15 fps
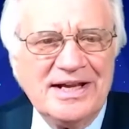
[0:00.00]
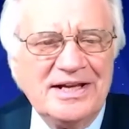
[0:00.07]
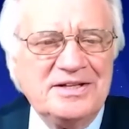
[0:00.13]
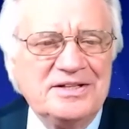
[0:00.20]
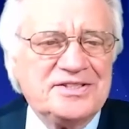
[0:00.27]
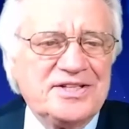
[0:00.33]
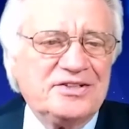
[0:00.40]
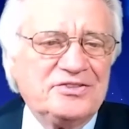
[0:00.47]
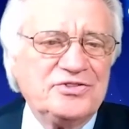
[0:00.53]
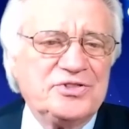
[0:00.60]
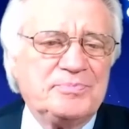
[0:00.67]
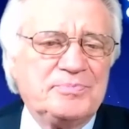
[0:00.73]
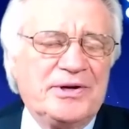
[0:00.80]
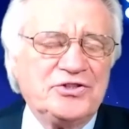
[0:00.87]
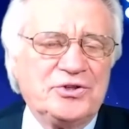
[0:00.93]
In this extra
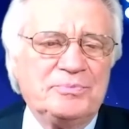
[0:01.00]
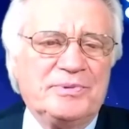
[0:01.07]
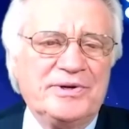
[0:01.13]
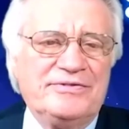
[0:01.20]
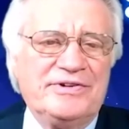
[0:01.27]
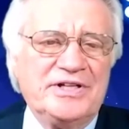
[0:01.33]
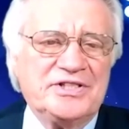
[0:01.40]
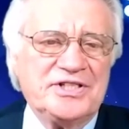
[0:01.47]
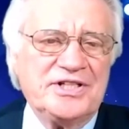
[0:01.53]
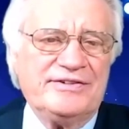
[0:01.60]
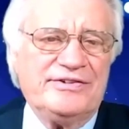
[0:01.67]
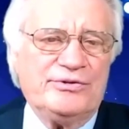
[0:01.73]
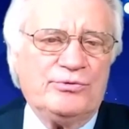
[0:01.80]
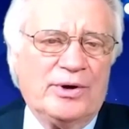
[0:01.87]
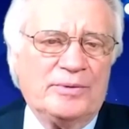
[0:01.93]
special
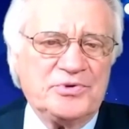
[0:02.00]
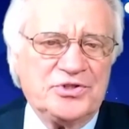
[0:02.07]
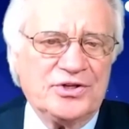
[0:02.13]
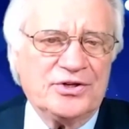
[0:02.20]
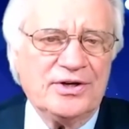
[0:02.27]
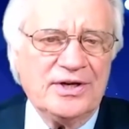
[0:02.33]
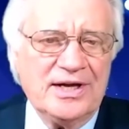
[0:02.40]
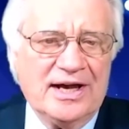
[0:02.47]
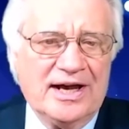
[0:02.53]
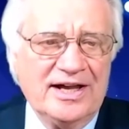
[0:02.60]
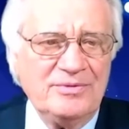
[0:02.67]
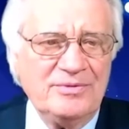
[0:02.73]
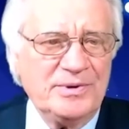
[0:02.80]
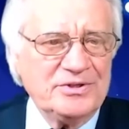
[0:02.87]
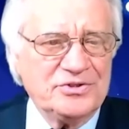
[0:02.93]
BVTV web show,
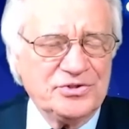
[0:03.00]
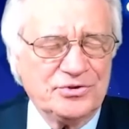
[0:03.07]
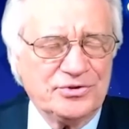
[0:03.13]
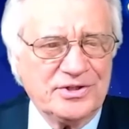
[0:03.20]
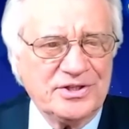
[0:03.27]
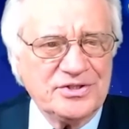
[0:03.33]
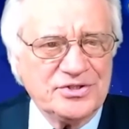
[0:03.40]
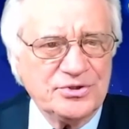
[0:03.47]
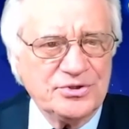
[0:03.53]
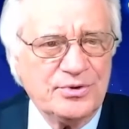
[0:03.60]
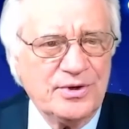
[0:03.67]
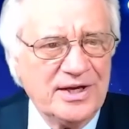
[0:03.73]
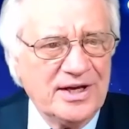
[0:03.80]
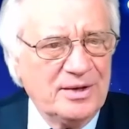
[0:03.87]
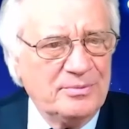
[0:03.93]
I've been talking
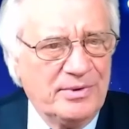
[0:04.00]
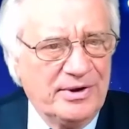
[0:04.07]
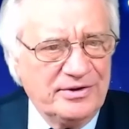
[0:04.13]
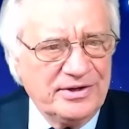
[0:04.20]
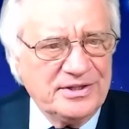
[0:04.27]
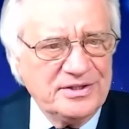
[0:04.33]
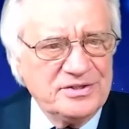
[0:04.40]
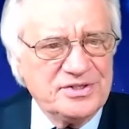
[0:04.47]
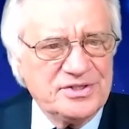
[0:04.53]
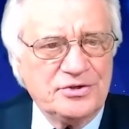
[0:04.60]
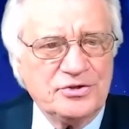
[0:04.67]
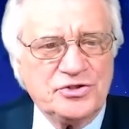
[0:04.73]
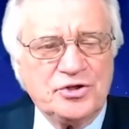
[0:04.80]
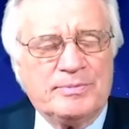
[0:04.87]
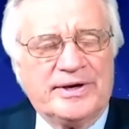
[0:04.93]
to American
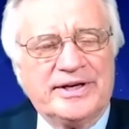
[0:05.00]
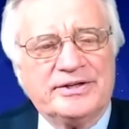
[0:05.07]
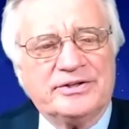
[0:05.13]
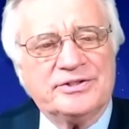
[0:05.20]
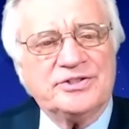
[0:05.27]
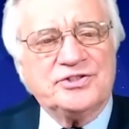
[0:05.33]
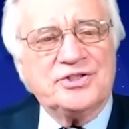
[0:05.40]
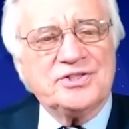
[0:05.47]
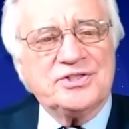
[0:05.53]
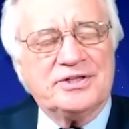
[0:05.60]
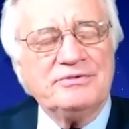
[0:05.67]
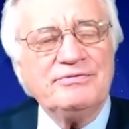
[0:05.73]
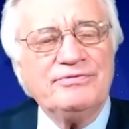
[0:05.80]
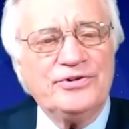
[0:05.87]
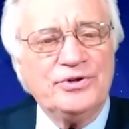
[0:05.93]
sociobiologist
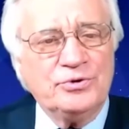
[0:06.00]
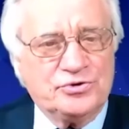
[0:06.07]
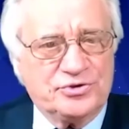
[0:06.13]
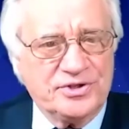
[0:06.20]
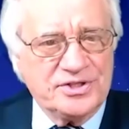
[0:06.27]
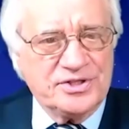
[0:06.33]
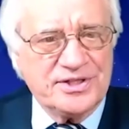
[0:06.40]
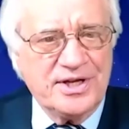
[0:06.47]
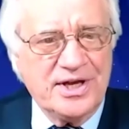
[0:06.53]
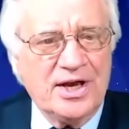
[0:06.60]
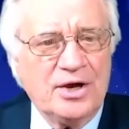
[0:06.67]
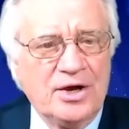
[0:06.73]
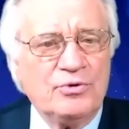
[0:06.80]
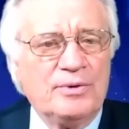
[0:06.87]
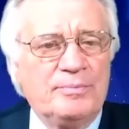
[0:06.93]
and futurist,
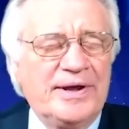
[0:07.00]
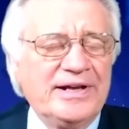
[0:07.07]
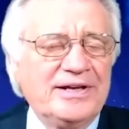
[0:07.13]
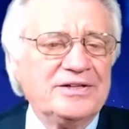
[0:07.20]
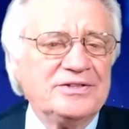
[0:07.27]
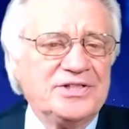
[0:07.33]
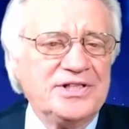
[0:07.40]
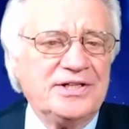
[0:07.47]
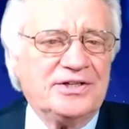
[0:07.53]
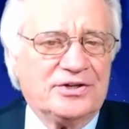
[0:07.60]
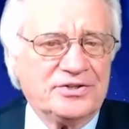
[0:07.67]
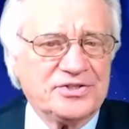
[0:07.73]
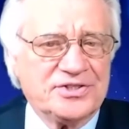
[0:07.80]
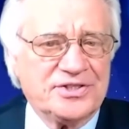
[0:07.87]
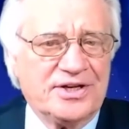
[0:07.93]
Rebecca D.
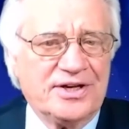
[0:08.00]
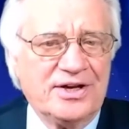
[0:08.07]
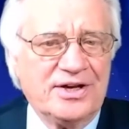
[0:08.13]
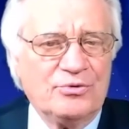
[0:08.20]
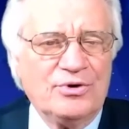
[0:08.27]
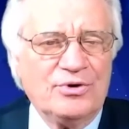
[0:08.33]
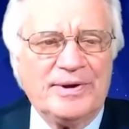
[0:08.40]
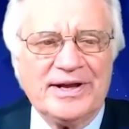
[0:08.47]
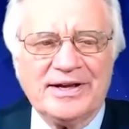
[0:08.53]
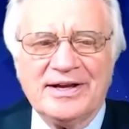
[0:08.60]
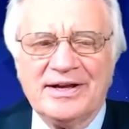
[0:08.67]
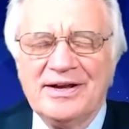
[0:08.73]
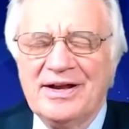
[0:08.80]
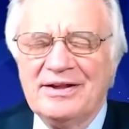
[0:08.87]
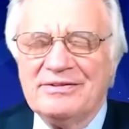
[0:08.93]
Costa.
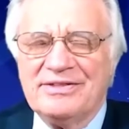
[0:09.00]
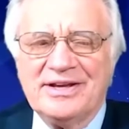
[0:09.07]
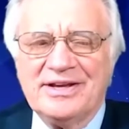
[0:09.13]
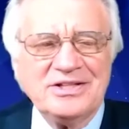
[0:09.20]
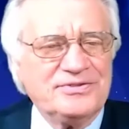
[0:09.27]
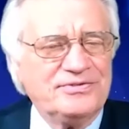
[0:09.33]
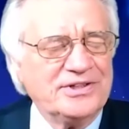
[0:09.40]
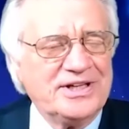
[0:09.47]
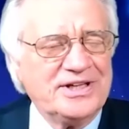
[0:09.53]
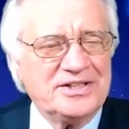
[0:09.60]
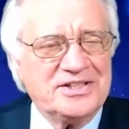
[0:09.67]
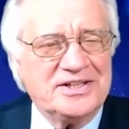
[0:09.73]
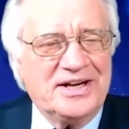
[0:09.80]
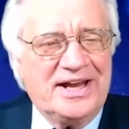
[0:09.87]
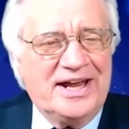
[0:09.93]
Rebecca, thanks for
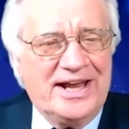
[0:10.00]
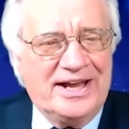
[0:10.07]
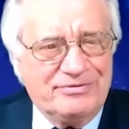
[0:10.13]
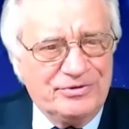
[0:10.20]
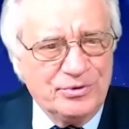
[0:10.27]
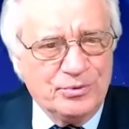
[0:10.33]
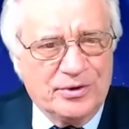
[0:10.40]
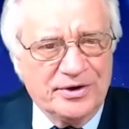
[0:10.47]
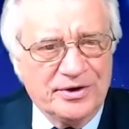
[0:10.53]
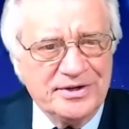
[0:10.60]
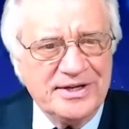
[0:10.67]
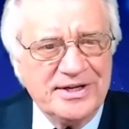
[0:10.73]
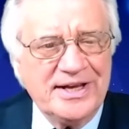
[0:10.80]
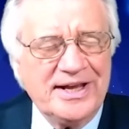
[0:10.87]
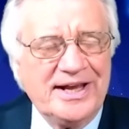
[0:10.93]
getting
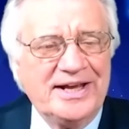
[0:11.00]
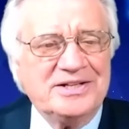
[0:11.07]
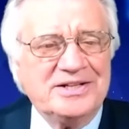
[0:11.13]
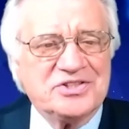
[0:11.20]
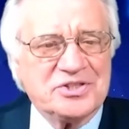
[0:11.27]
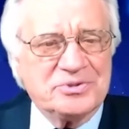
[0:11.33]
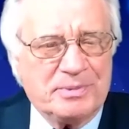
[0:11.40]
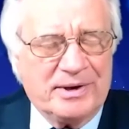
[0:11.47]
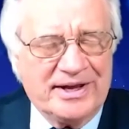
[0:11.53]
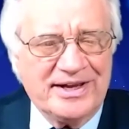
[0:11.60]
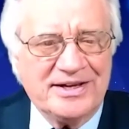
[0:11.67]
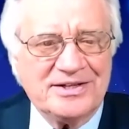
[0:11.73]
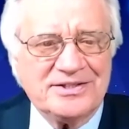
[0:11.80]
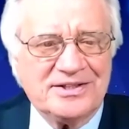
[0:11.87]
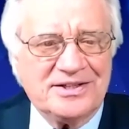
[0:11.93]
everyone
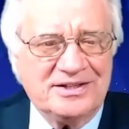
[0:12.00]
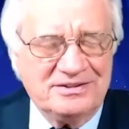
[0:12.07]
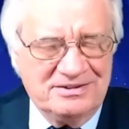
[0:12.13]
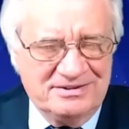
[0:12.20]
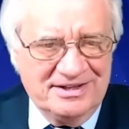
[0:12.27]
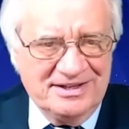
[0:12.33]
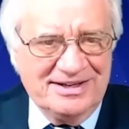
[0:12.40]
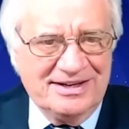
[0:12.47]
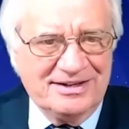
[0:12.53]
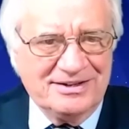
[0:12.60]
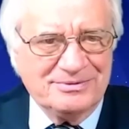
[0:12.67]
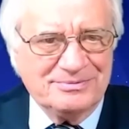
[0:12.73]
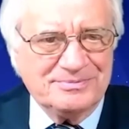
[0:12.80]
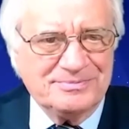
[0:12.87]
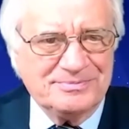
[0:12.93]
inspired and thinking.